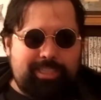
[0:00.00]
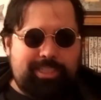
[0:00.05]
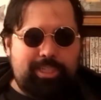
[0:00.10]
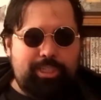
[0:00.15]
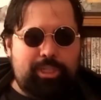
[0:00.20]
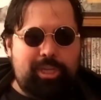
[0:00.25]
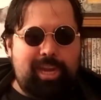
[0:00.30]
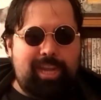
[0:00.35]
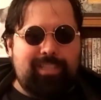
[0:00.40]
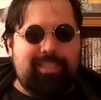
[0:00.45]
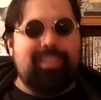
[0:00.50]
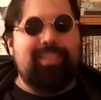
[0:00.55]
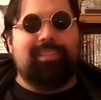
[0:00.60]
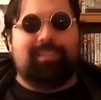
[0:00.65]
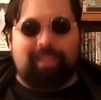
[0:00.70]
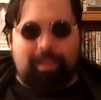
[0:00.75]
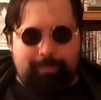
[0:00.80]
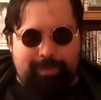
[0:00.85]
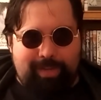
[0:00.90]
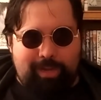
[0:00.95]

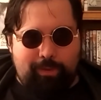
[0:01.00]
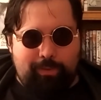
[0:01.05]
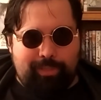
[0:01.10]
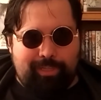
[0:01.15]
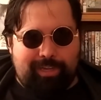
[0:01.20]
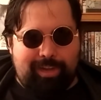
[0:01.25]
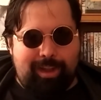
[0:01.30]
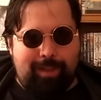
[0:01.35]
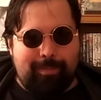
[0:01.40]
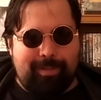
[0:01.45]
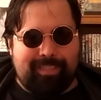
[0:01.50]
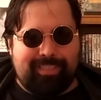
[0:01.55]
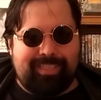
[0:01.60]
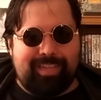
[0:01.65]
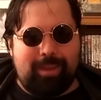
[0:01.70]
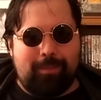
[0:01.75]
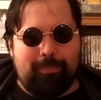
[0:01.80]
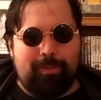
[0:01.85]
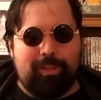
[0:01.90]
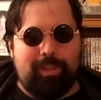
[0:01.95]
Disenchanted? Let me know in the comments
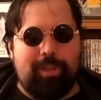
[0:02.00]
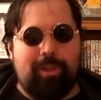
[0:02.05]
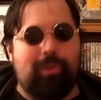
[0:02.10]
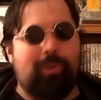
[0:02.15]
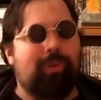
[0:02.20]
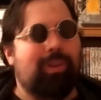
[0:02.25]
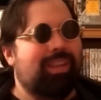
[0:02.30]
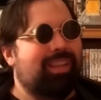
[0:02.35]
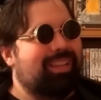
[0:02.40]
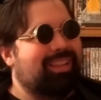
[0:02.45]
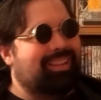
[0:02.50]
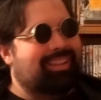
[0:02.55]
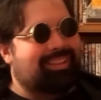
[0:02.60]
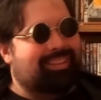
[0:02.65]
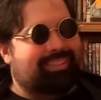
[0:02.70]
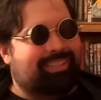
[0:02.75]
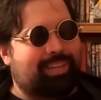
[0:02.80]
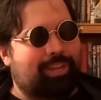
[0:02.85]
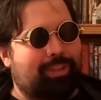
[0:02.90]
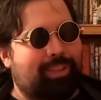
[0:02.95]
down below.
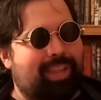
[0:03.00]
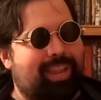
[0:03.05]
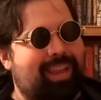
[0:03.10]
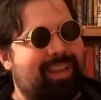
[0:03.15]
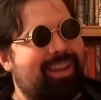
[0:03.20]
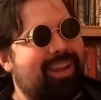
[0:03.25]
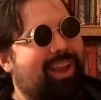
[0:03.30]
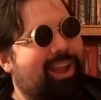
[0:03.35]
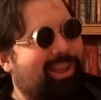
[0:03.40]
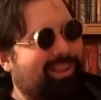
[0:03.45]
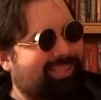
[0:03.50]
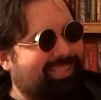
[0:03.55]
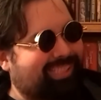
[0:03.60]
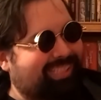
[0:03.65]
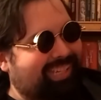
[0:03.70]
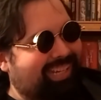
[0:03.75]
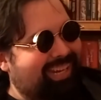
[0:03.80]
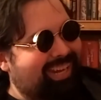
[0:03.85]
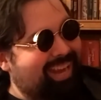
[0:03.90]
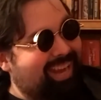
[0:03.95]
Till then, I'll
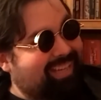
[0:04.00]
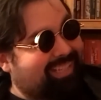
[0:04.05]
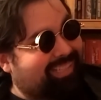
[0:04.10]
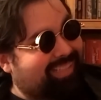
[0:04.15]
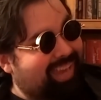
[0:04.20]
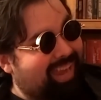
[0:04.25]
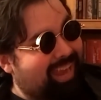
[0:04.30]
see you next